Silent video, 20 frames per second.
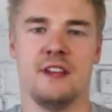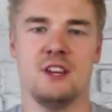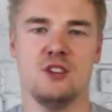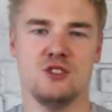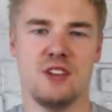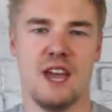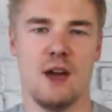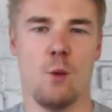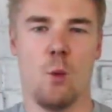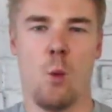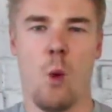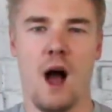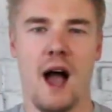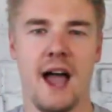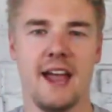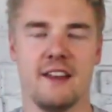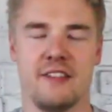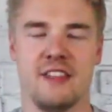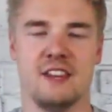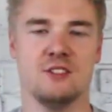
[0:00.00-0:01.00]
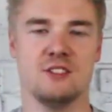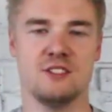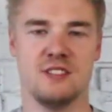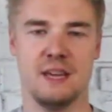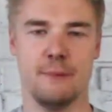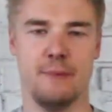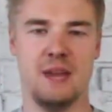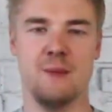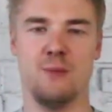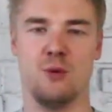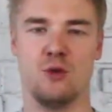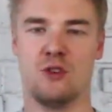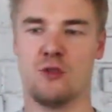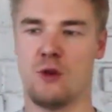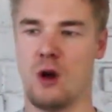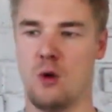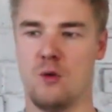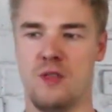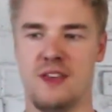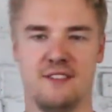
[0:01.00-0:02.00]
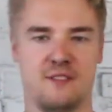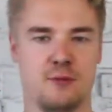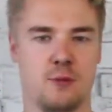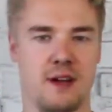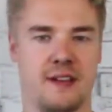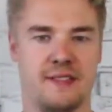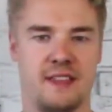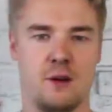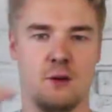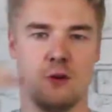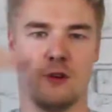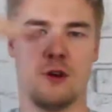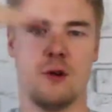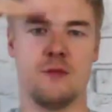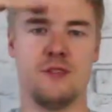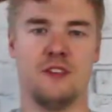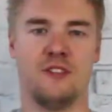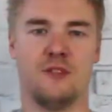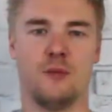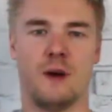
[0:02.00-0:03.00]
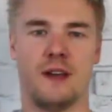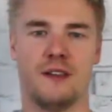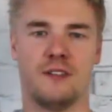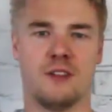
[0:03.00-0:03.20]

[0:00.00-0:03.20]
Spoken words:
they just get wider. They just think people grow this way, they don't grow this way.